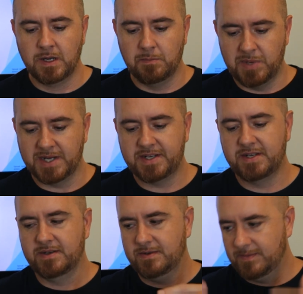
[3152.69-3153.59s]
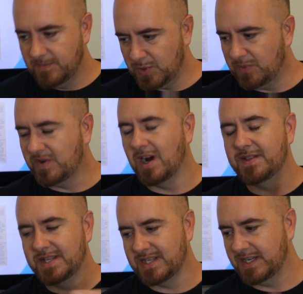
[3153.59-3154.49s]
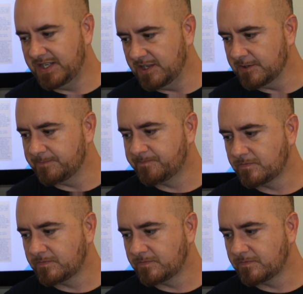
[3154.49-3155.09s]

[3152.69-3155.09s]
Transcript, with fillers: but you've got this idea